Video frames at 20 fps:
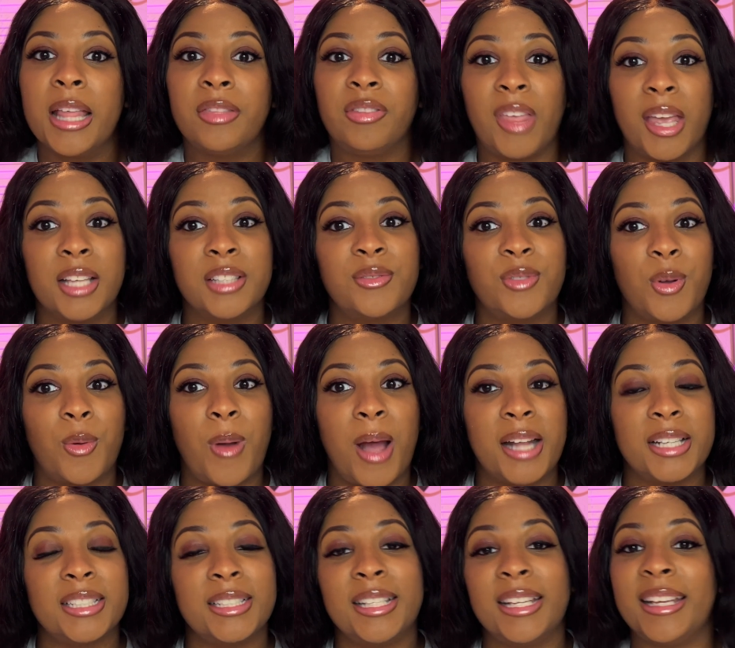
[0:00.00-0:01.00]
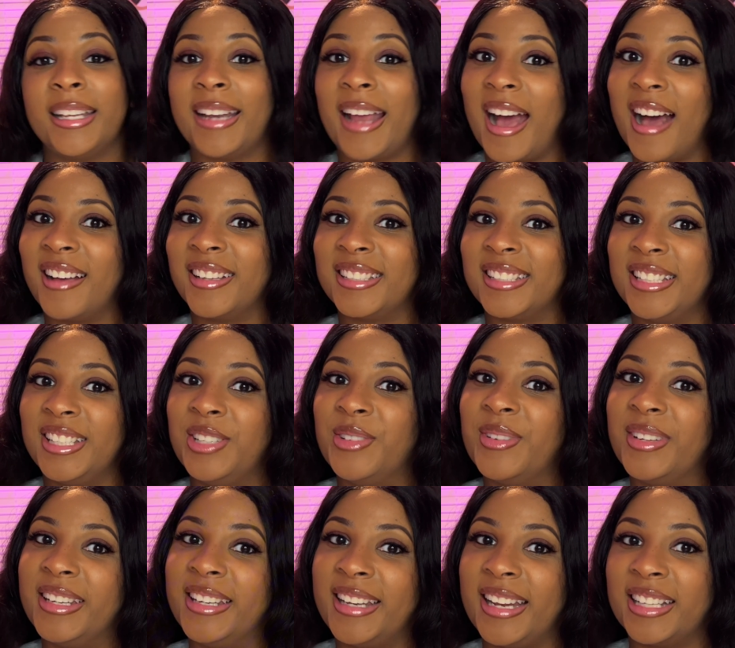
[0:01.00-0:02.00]
Thanks for watching, and I'll see you
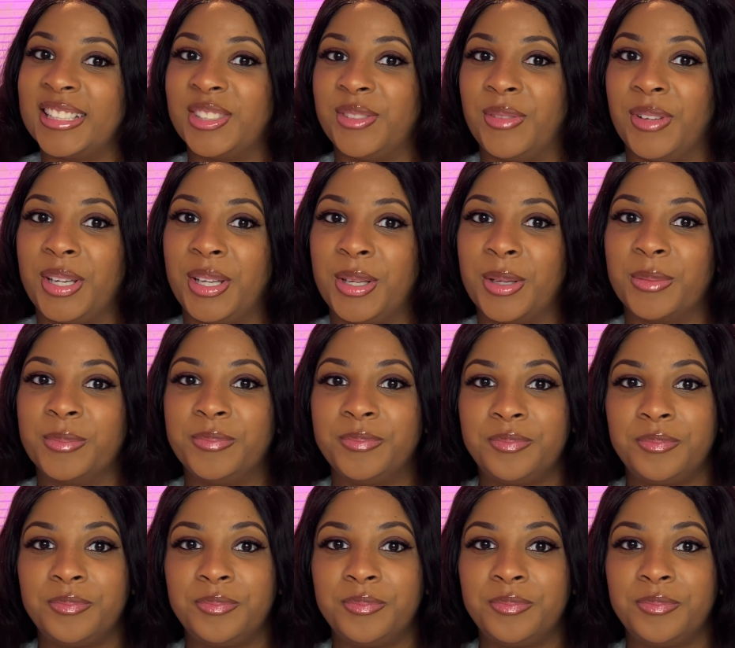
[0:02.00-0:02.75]
in the next video.